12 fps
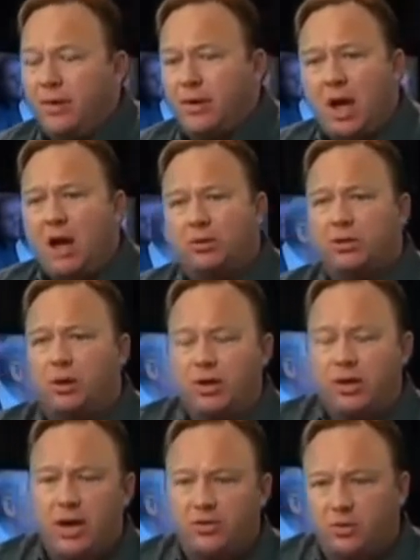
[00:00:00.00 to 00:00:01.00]
The Congress
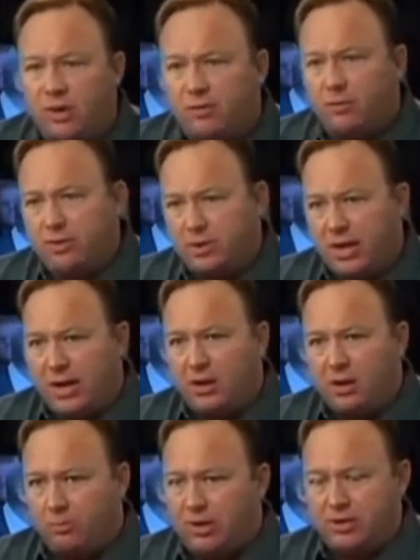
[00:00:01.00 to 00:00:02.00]
already does whatever we
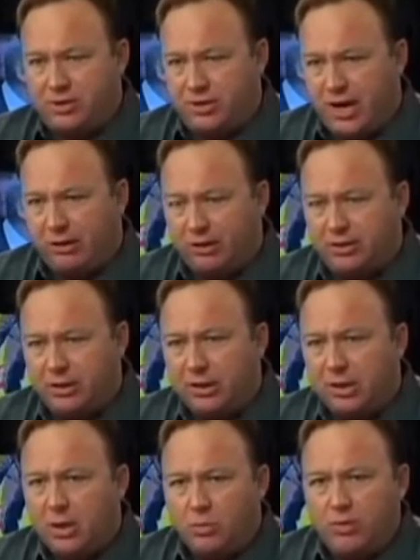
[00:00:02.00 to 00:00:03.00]
say and are a bunch of tyrants.